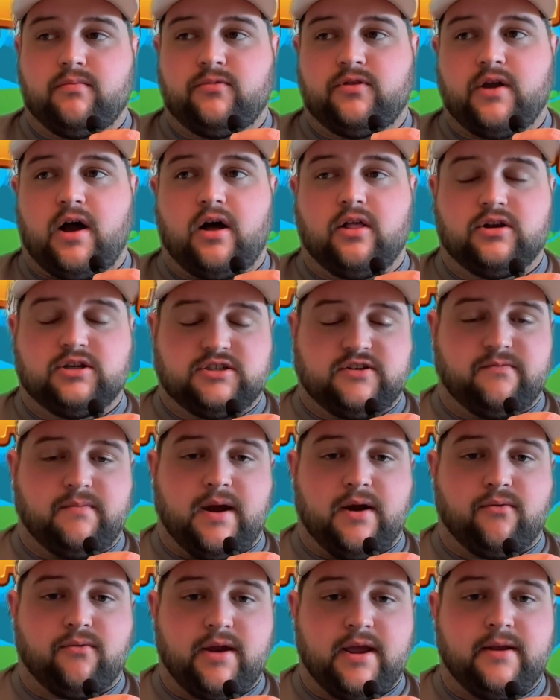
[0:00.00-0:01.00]
dollars of
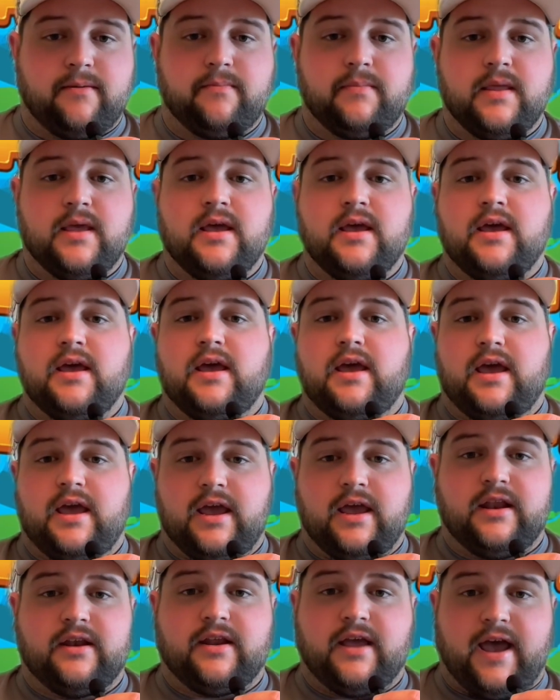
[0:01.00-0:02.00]
my rent
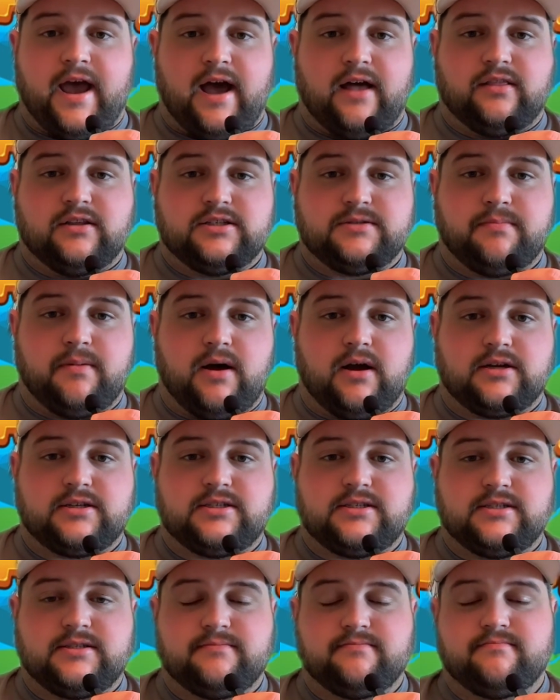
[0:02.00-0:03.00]
into Atlas
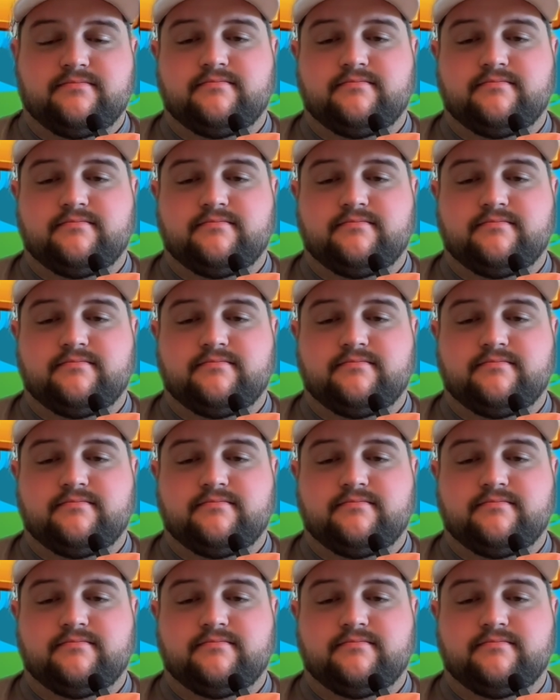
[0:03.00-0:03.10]
bucks.